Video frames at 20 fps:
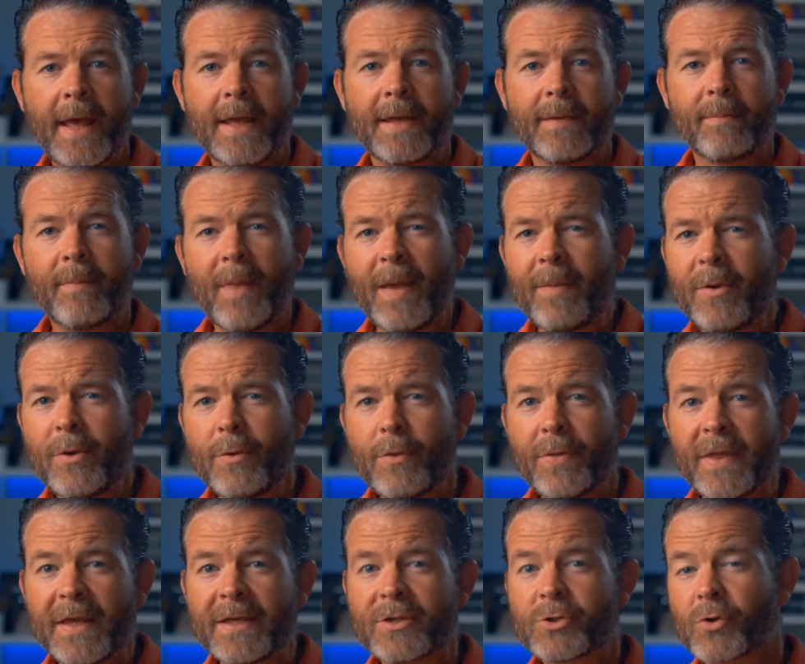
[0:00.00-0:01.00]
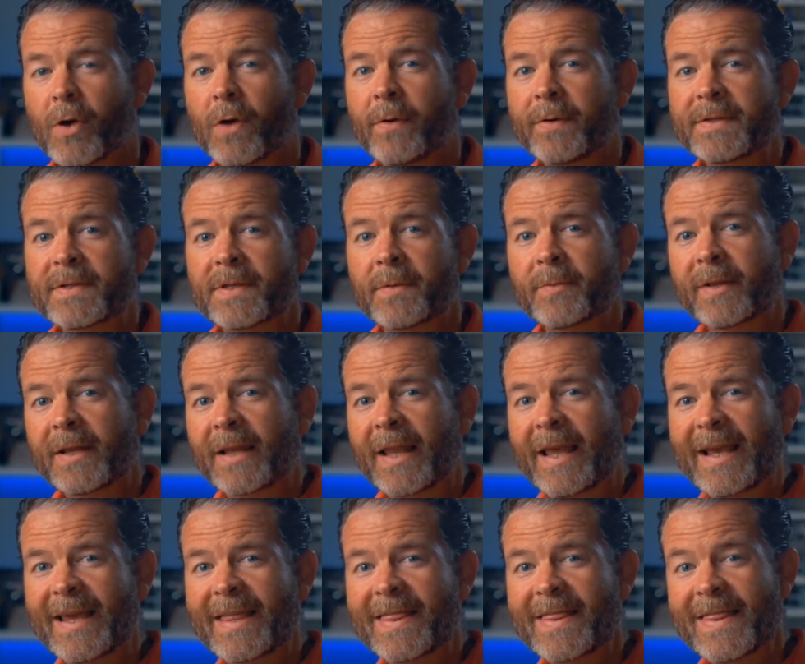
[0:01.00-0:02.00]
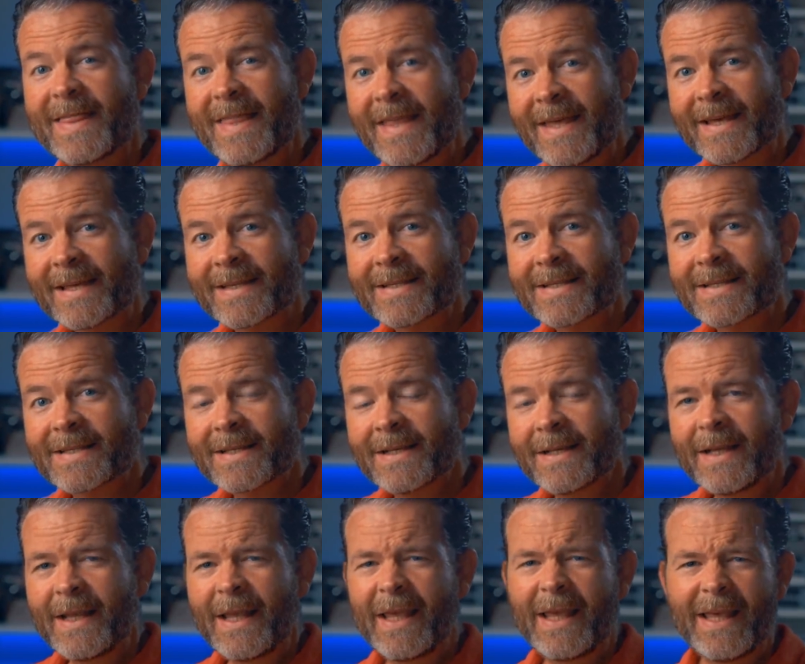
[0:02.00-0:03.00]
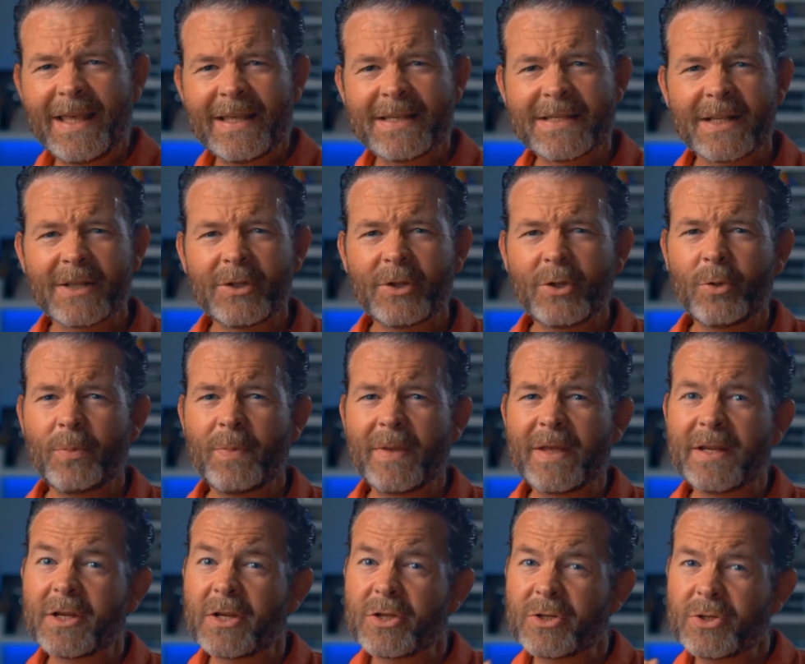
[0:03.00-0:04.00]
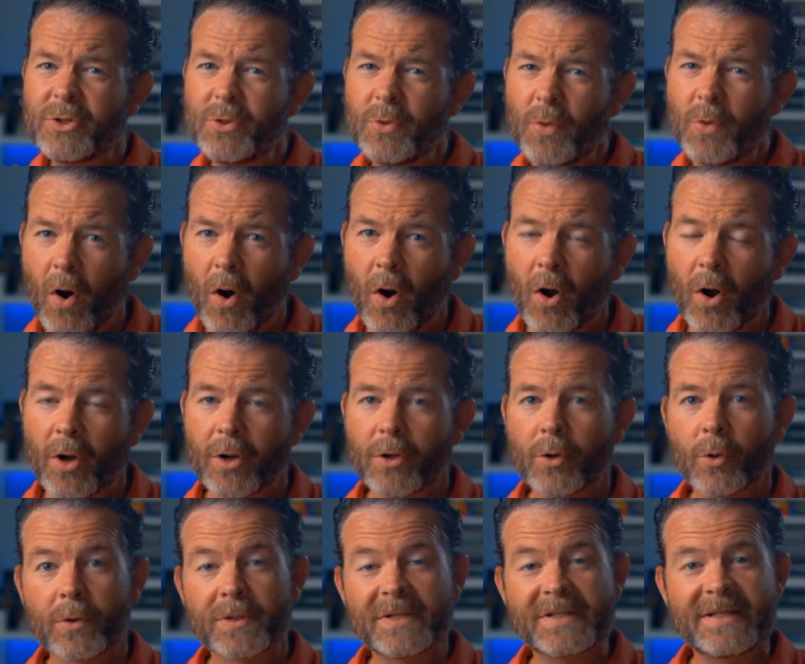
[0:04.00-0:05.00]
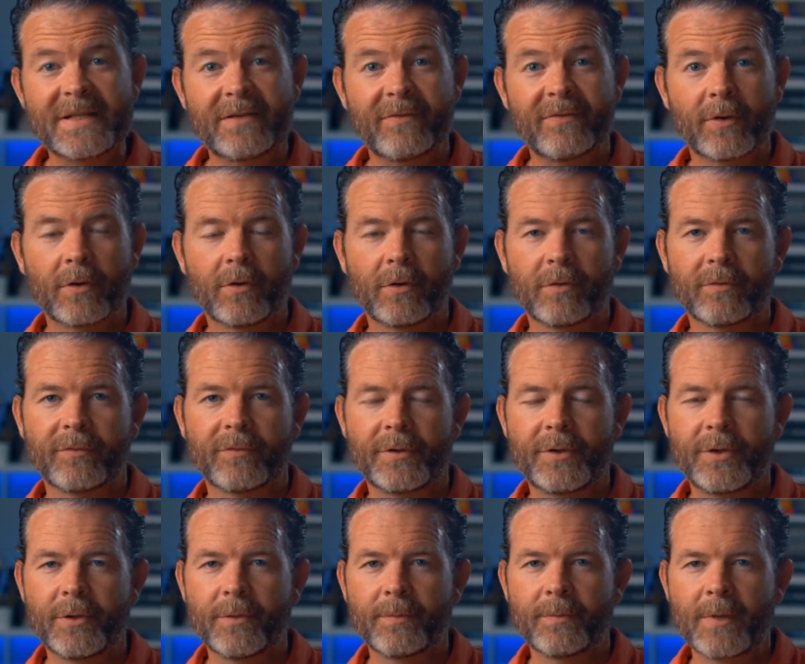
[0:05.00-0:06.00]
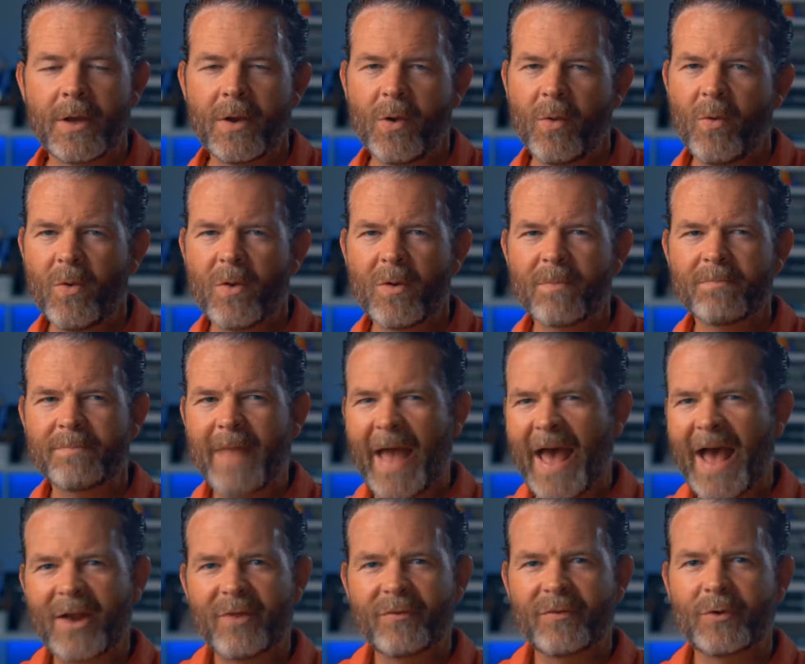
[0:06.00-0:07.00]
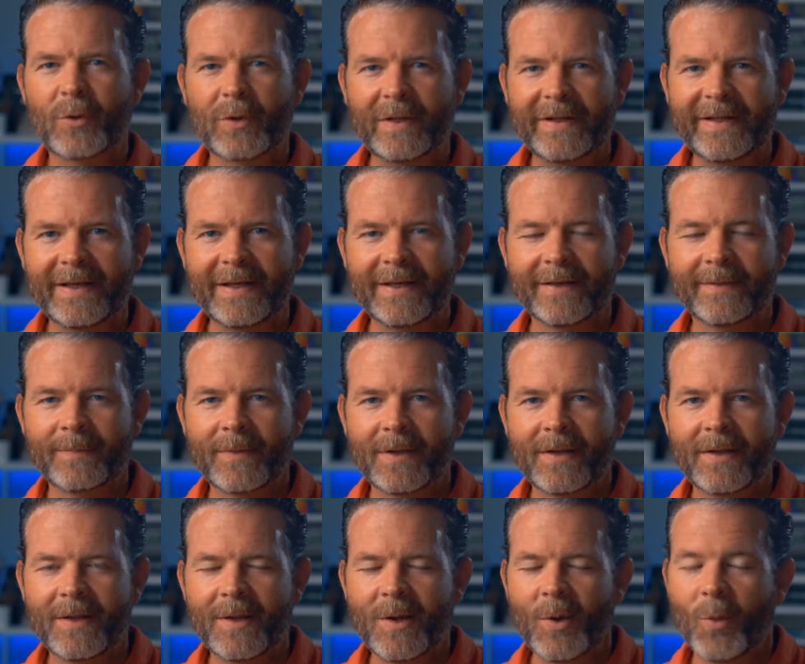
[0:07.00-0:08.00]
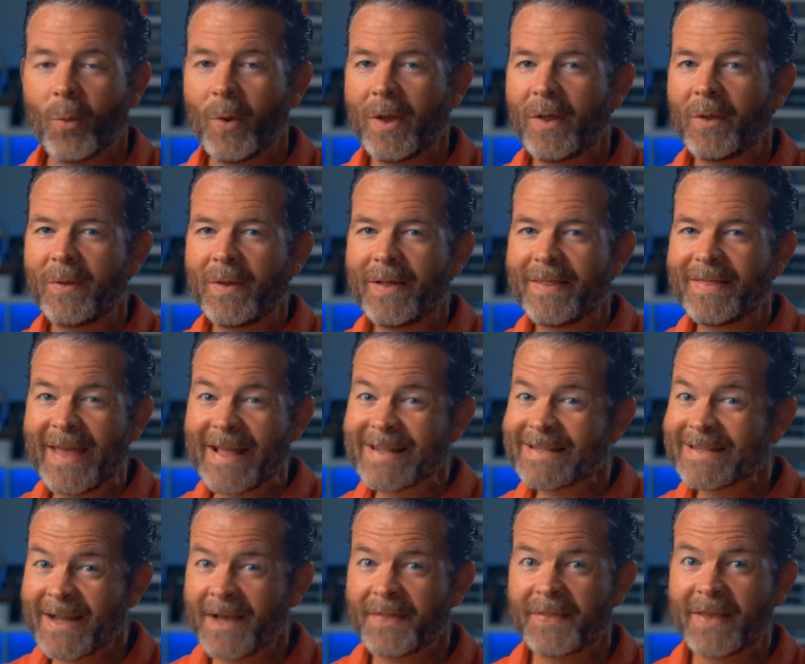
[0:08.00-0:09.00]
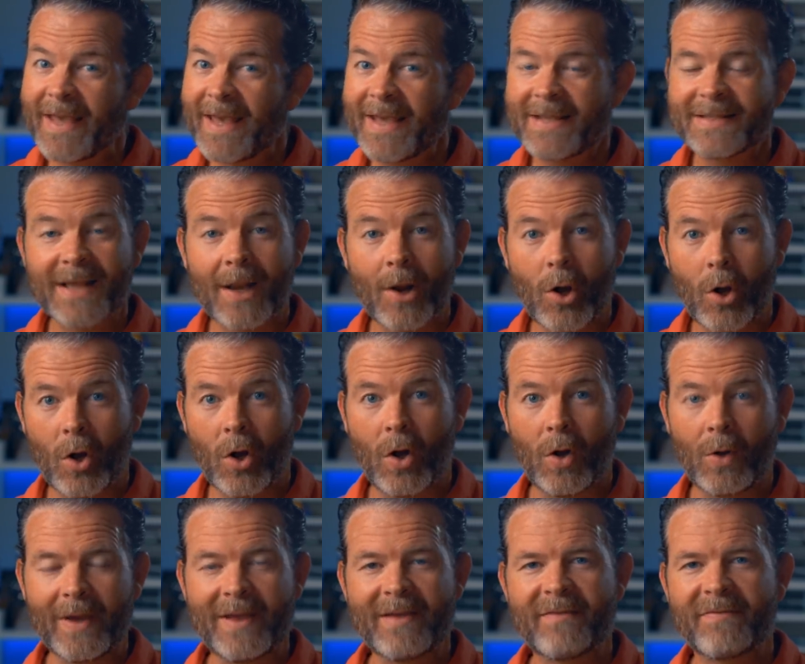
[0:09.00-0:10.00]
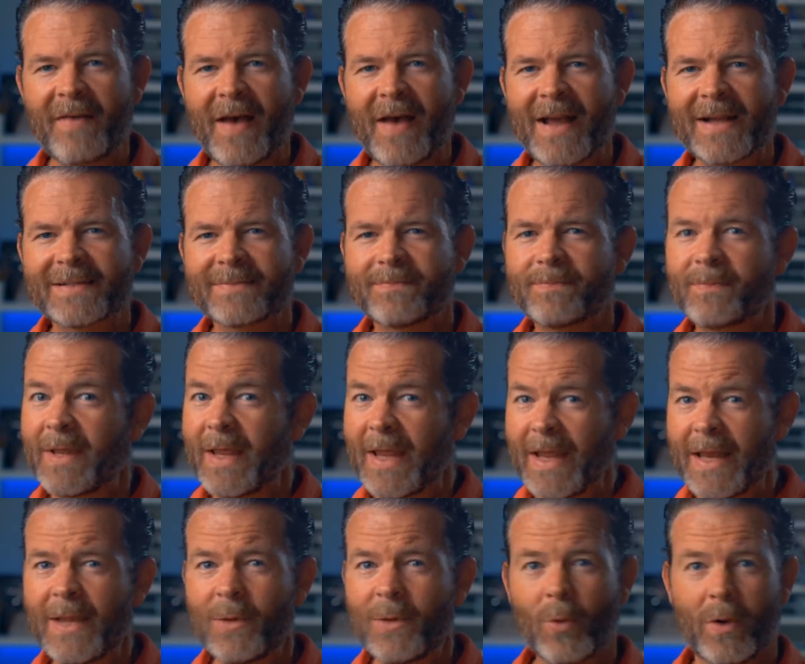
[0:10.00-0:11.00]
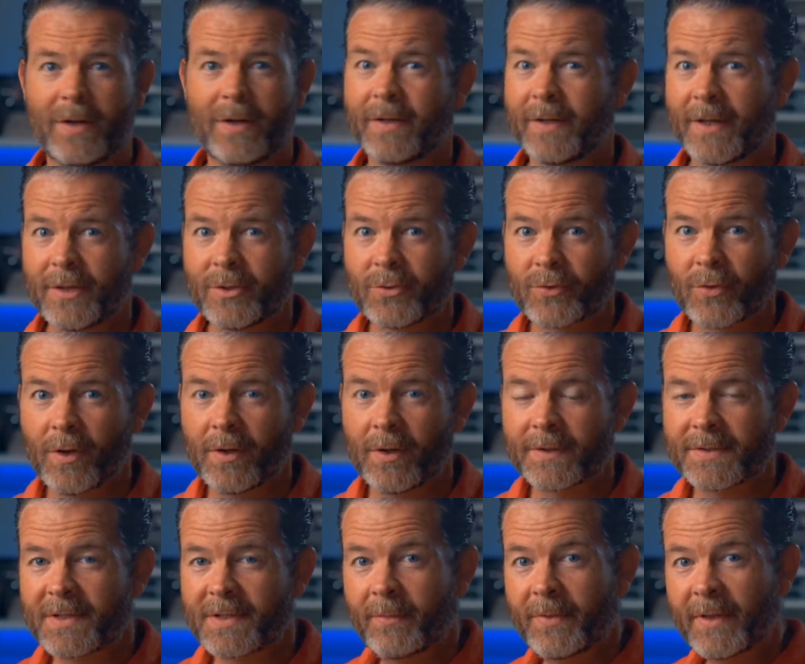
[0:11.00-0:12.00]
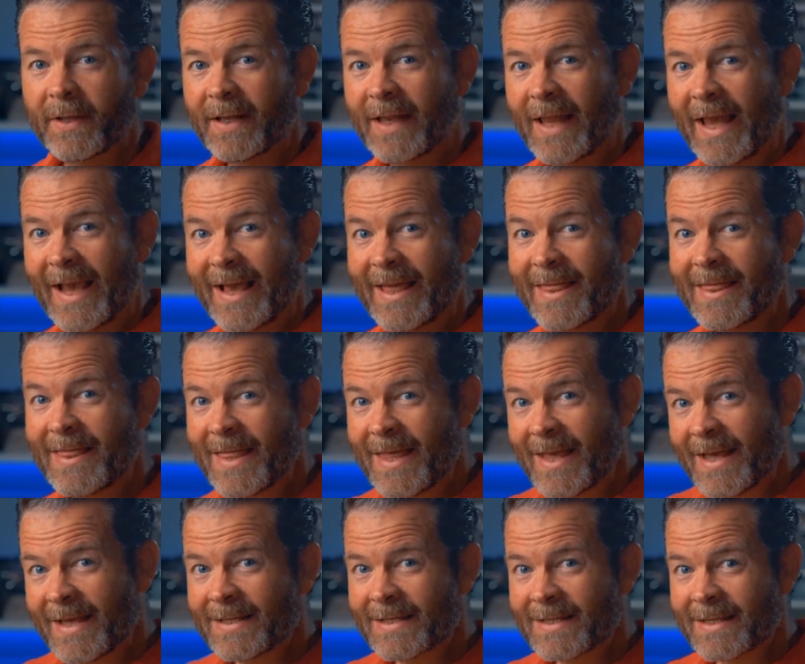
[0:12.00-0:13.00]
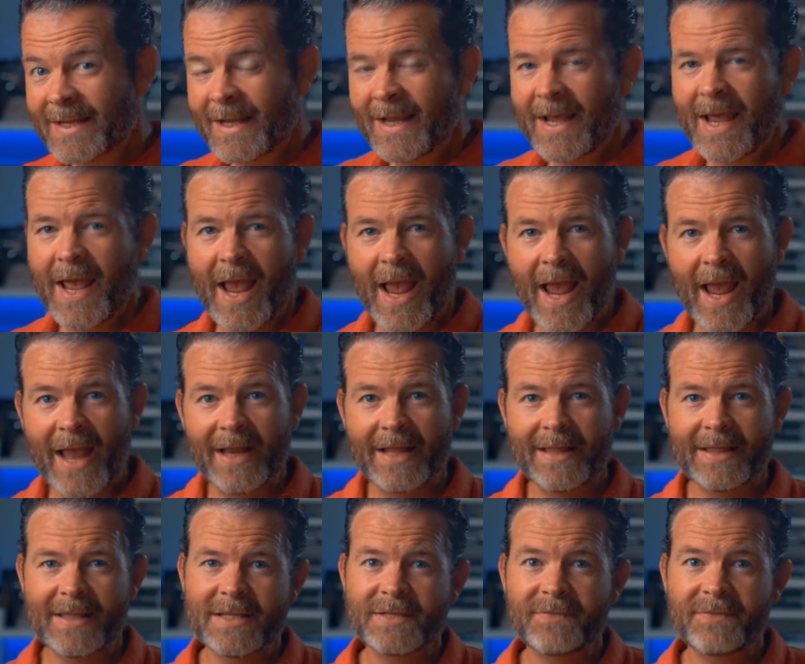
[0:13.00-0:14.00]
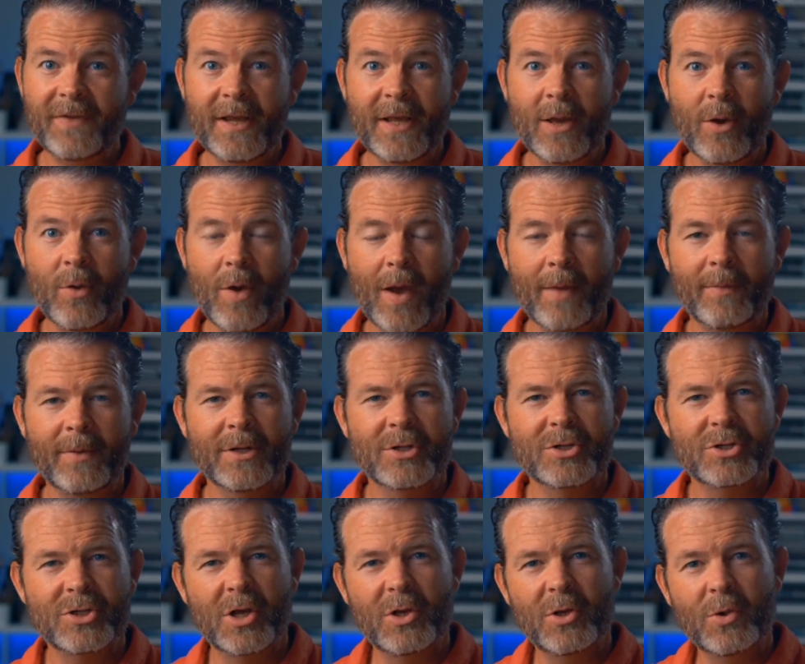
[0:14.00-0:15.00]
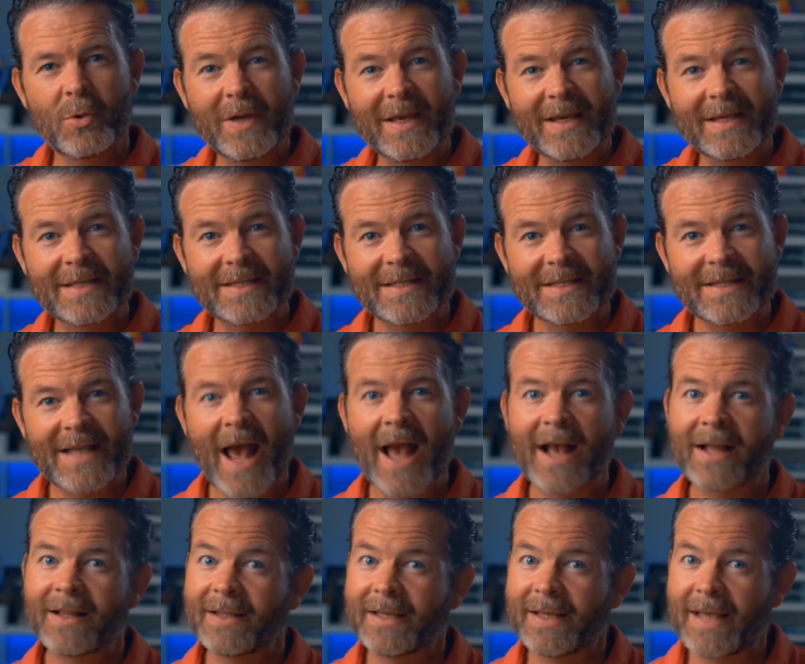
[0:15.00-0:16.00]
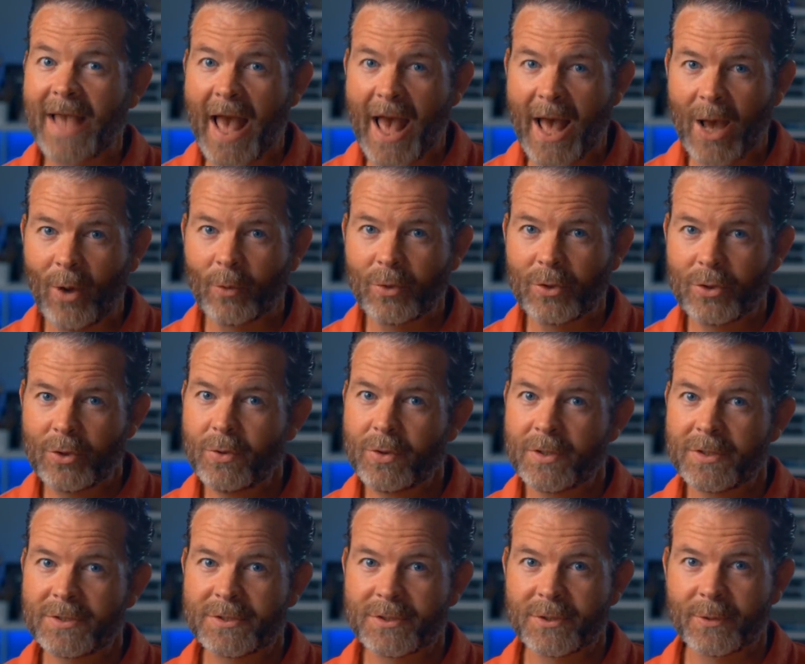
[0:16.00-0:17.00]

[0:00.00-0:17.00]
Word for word: Hey, maybe you think drawing something like this is a little bit too hard or difficult for you, or out of your league. Well, that's not the case at all. In fact, anyone can draw something like this, and in this video, I'm going to show you exactly how you can